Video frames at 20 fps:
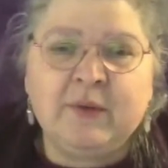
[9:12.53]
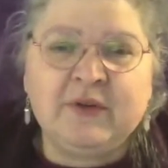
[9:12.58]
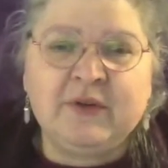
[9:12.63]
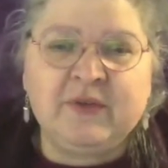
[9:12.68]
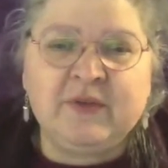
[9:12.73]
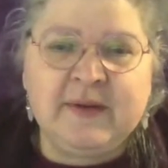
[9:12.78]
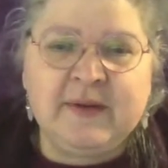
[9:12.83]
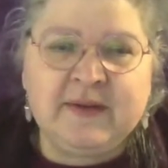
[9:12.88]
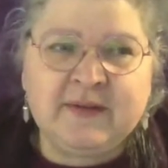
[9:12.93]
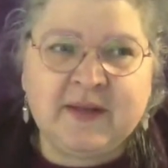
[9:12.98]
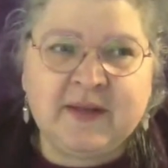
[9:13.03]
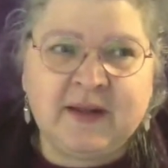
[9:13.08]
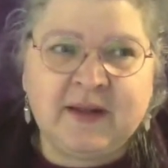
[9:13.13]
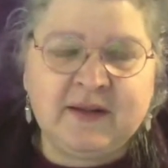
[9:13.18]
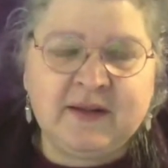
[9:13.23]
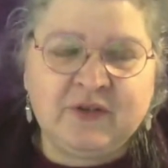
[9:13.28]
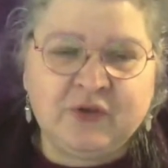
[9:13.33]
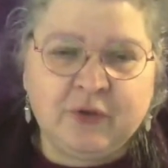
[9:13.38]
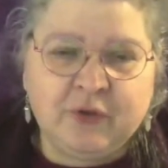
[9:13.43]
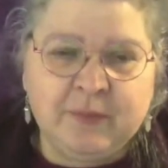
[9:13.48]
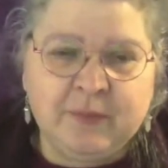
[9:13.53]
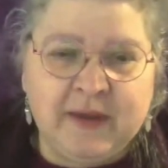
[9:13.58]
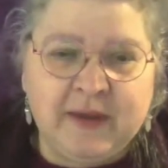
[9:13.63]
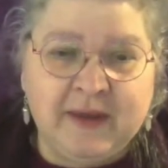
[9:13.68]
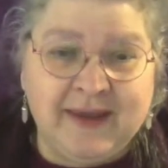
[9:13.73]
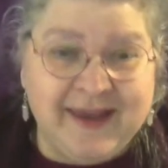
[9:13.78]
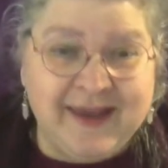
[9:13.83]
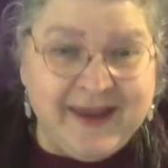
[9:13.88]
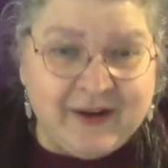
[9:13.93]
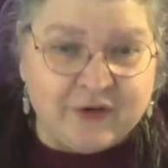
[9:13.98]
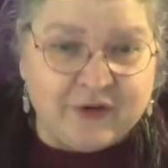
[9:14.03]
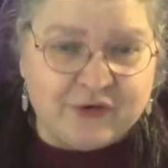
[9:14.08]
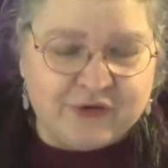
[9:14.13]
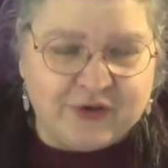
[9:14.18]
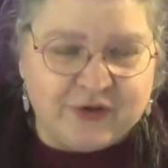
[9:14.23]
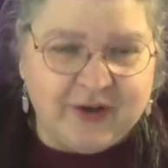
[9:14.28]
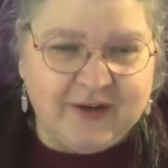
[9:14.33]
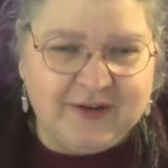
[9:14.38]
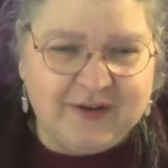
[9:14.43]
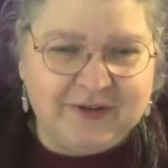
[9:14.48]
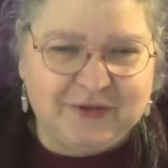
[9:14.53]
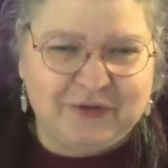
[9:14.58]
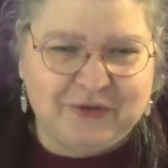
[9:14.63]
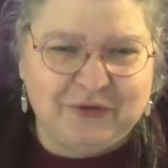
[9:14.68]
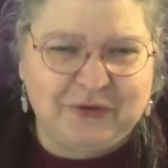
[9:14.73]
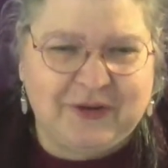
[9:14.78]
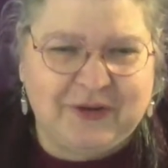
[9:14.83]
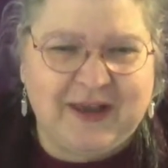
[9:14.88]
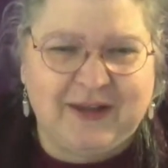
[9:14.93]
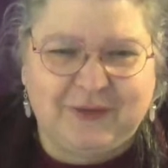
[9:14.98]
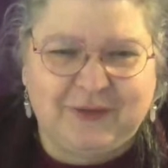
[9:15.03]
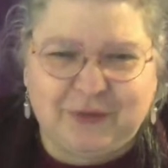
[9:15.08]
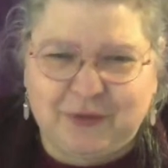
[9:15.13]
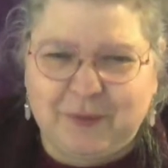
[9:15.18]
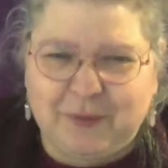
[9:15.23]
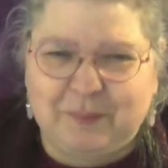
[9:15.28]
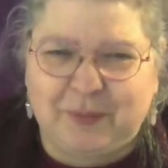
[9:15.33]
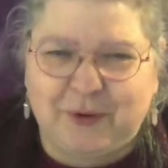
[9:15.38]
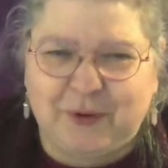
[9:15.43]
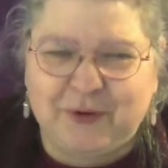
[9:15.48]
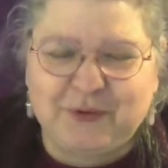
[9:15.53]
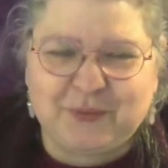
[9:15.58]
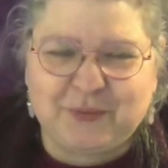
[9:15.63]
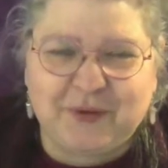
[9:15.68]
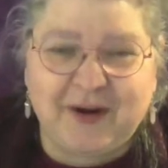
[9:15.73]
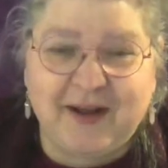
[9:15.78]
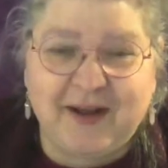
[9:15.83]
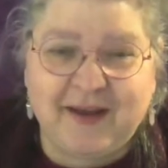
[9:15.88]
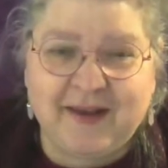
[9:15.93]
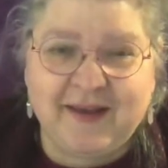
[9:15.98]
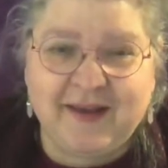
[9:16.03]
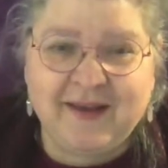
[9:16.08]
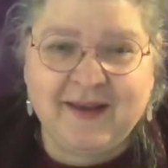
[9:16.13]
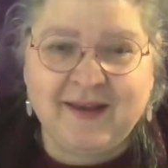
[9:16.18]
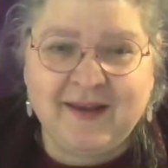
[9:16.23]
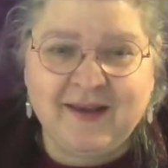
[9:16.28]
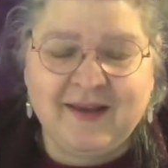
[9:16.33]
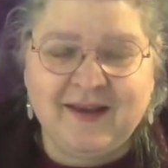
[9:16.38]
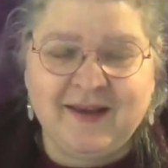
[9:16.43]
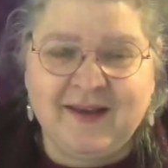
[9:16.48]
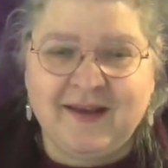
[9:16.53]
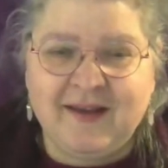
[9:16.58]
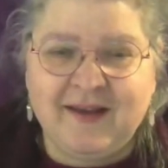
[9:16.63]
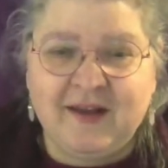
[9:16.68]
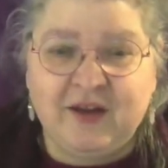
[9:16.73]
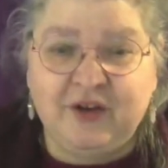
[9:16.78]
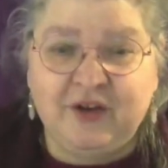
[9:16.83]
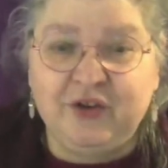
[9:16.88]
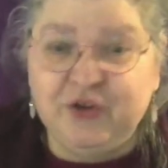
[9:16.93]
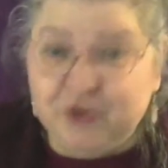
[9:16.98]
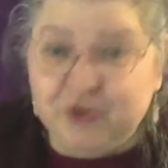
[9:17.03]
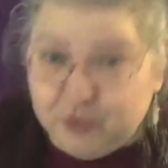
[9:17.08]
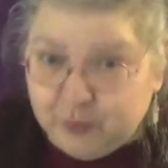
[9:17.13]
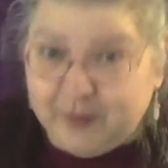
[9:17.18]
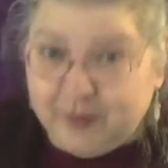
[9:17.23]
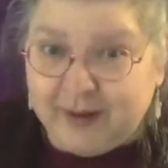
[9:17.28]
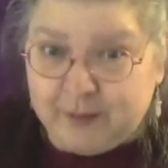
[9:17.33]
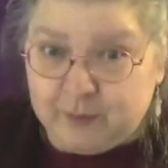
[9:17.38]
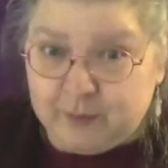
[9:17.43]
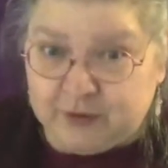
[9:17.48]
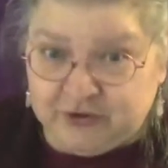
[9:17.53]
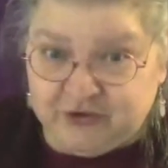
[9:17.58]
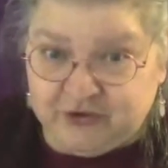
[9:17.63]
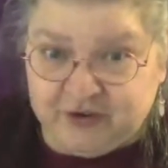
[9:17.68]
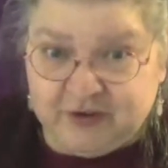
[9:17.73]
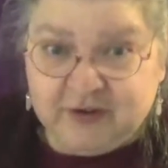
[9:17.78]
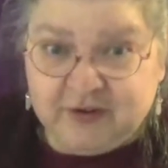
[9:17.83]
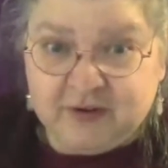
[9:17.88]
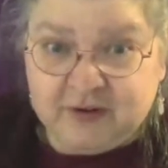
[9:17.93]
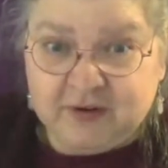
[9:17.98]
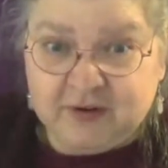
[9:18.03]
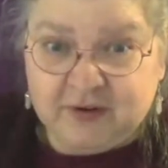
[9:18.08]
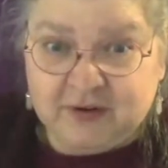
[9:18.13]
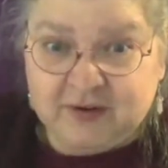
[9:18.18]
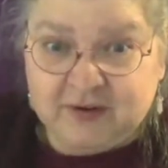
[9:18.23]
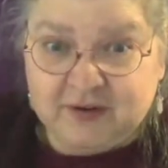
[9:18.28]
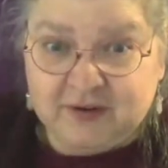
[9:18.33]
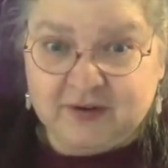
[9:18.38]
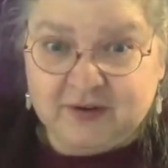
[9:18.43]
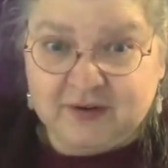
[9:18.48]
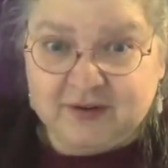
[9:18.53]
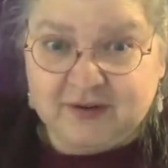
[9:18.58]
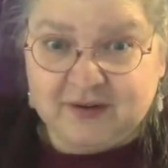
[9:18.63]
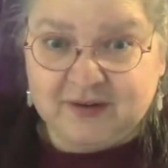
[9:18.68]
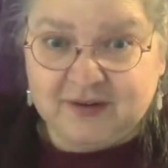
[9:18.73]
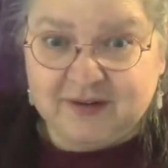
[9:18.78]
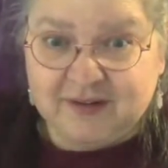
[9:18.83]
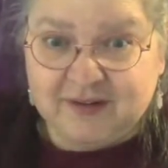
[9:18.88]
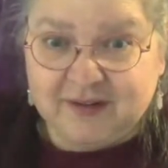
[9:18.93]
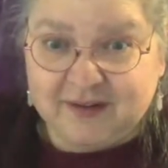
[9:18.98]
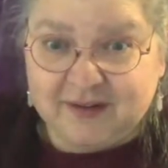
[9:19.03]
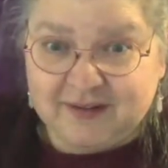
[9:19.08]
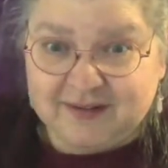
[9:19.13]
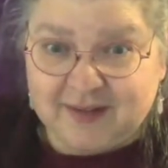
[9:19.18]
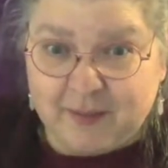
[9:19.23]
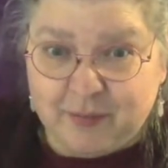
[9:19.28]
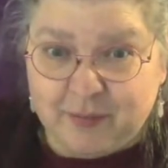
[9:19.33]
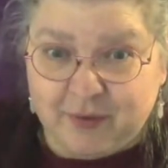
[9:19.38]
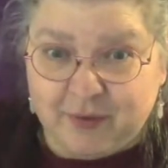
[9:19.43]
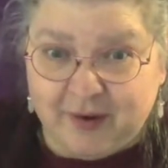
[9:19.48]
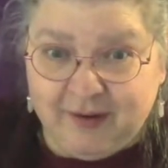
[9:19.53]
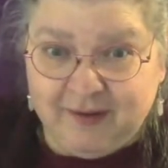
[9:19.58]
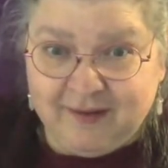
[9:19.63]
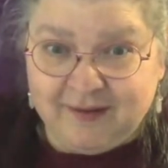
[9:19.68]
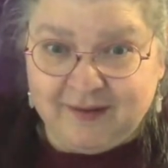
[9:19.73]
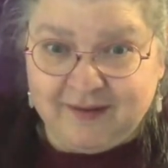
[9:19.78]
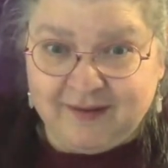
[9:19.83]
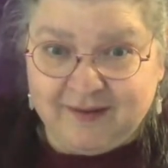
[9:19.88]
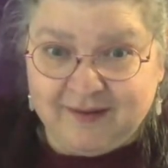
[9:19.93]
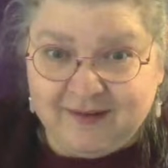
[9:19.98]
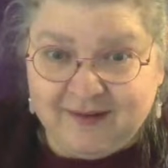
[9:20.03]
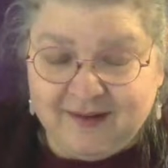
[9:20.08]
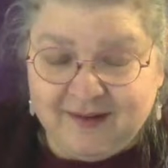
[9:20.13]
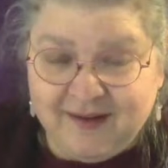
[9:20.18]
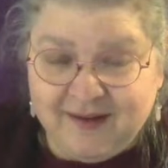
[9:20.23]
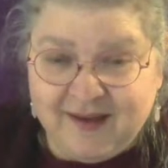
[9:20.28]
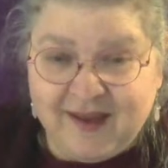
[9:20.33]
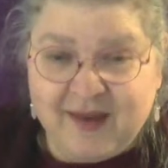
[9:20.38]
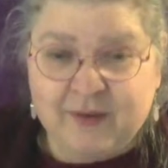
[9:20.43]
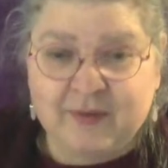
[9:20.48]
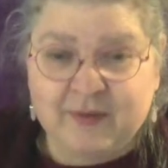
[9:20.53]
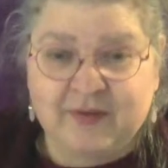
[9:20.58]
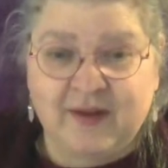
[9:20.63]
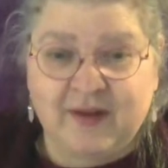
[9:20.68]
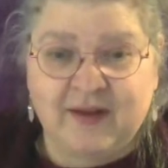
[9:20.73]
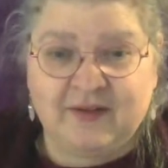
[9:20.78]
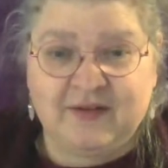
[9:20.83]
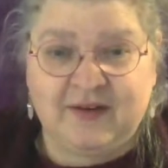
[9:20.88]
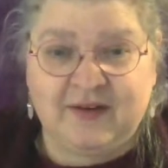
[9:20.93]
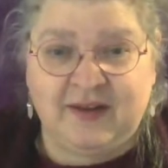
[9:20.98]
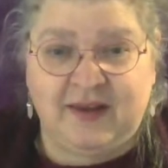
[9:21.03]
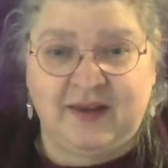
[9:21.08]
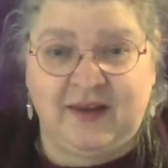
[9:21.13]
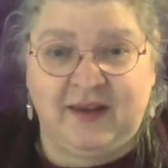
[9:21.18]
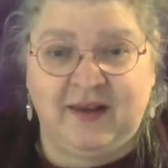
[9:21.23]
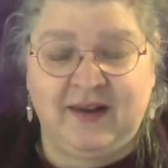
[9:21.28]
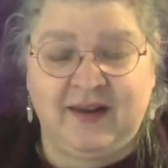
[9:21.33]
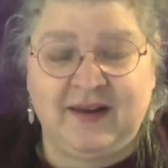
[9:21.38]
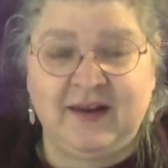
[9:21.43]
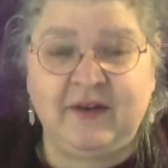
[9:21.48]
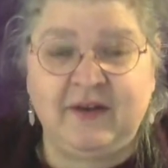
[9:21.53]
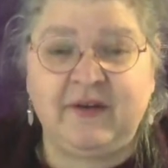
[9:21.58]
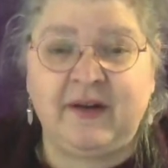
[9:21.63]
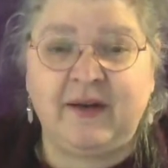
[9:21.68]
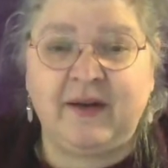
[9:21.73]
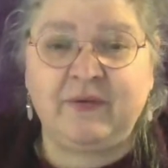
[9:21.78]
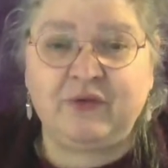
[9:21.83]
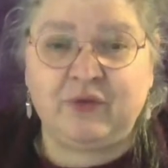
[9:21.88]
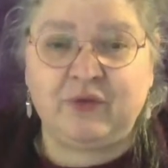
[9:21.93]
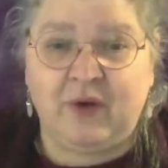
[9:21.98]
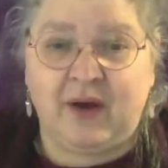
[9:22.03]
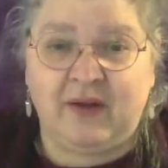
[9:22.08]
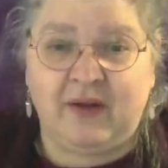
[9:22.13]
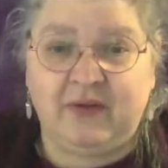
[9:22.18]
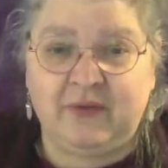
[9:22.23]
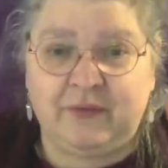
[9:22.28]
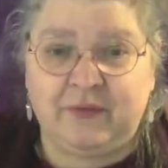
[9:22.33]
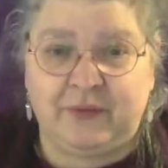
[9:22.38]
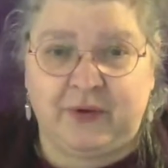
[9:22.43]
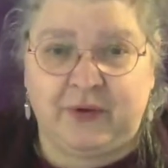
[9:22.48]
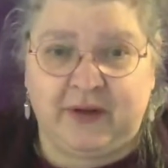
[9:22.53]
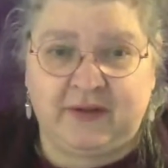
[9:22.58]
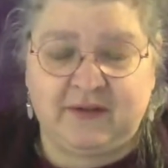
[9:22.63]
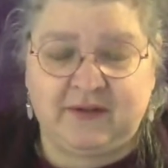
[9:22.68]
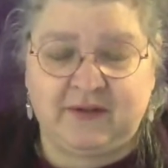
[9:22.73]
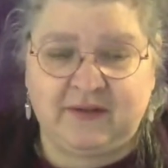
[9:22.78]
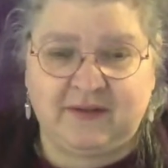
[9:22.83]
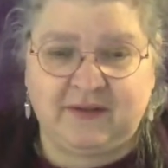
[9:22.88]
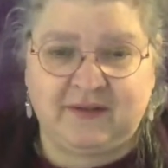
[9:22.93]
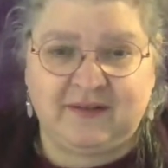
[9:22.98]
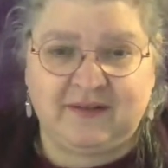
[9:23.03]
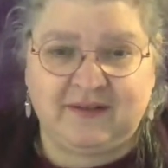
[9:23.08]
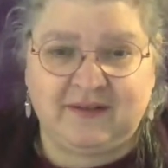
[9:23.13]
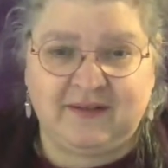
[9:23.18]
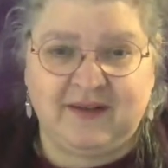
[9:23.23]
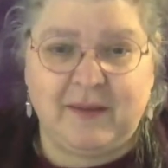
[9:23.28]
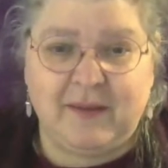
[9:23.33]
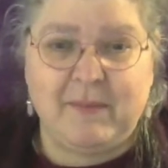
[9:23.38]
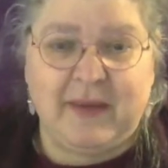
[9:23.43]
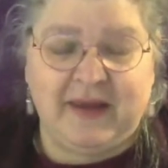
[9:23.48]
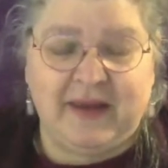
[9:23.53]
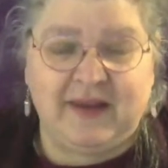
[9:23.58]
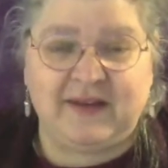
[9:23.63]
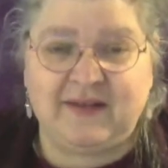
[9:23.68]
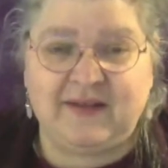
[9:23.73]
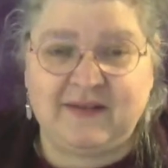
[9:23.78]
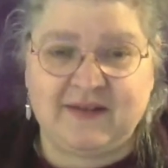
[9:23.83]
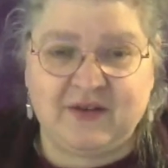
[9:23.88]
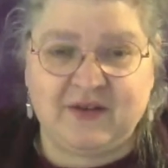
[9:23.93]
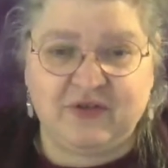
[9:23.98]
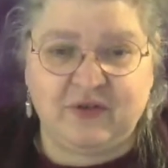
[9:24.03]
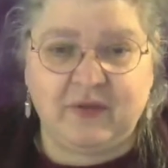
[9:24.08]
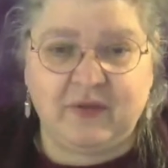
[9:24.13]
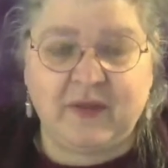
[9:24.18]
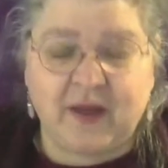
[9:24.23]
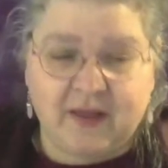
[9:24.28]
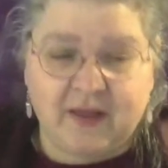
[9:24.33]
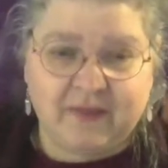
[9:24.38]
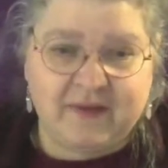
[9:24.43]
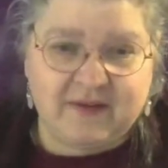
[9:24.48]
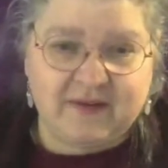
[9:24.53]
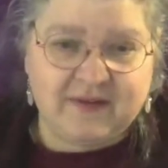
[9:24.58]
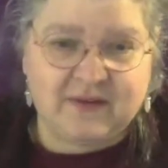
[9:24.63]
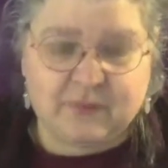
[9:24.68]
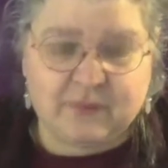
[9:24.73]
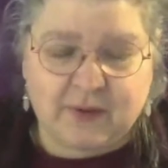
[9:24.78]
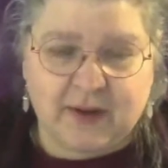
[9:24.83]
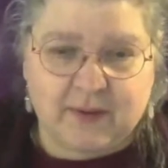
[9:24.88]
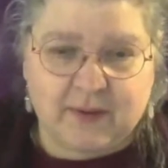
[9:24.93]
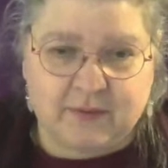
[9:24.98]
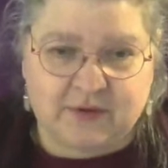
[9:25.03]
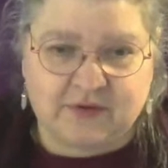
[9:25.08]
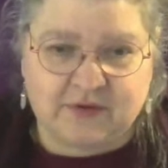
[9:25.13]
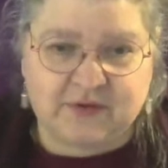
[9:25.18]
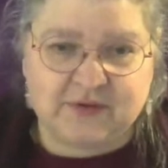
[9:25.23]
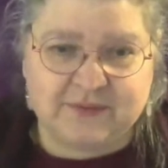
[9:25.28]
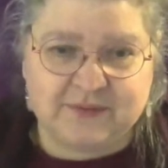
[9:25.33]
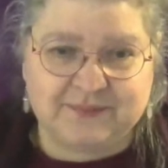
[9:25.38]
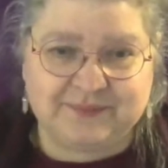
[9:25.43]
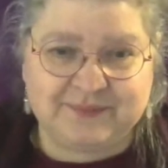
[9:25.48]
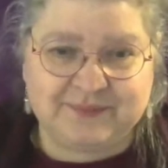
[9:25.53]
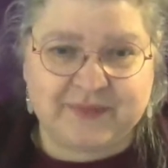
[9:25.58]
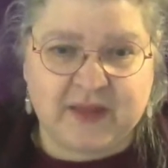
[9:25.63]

Which means that it took me years to get to the point where I knew what I wanted, step 1, and was actually clear enough to ask for it and make a decision that this is what I want.